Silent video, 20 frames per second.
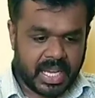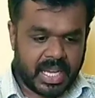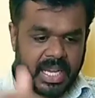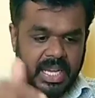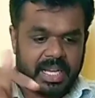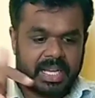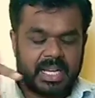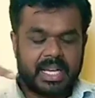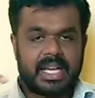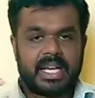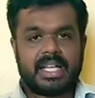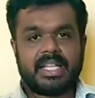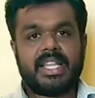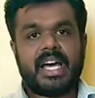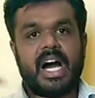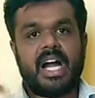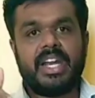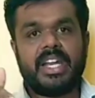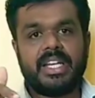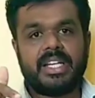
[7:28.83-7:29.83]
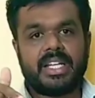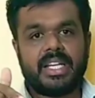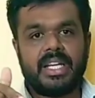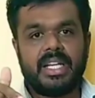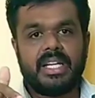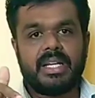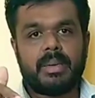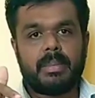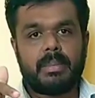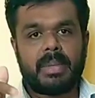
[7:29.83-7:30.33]
The auditor
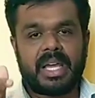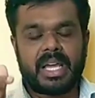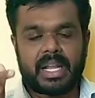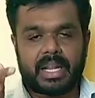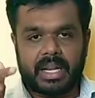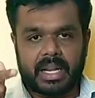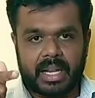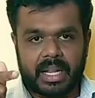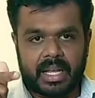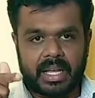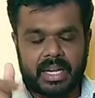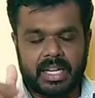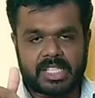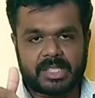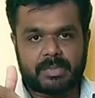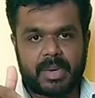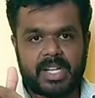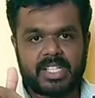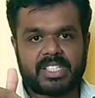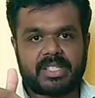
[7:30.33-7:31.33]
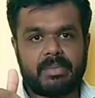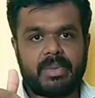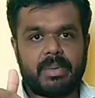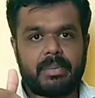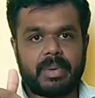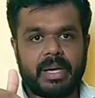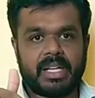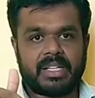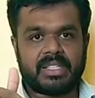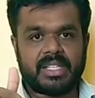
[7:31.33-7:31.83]
may a responsible
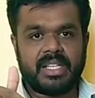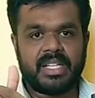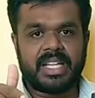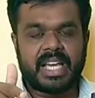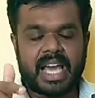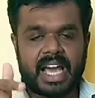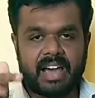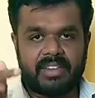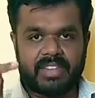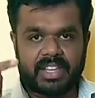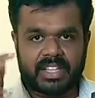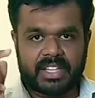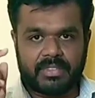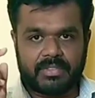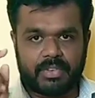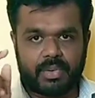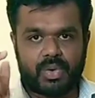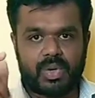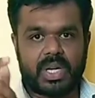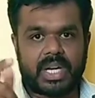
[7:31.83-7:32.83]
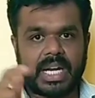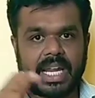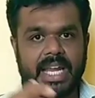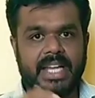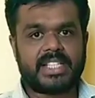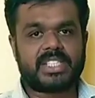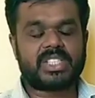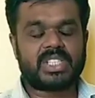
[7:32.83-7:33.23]
person having the full rights.